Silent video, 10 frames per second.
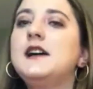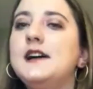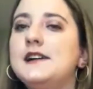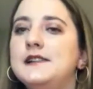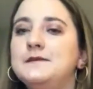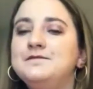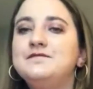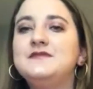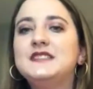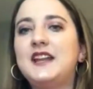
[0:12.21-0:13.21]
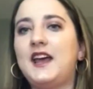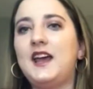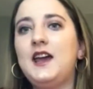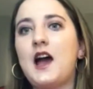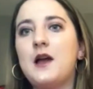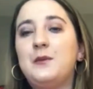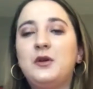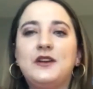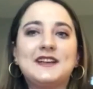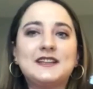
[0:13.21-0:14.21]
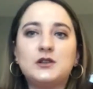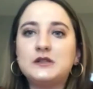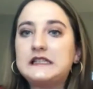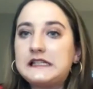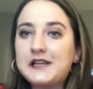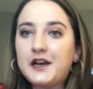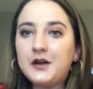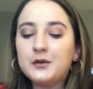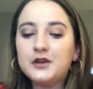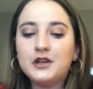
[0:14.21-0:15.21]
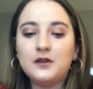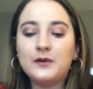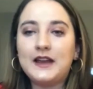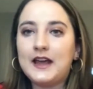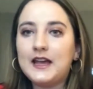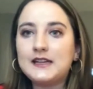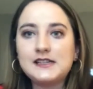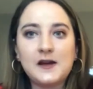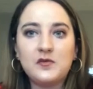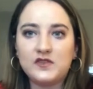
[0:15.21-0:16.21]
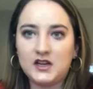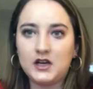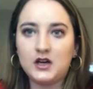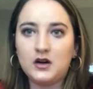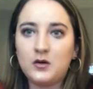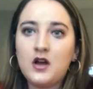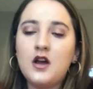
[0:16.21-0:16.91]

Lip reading: Today I'm doing a little sit-down Q&A type video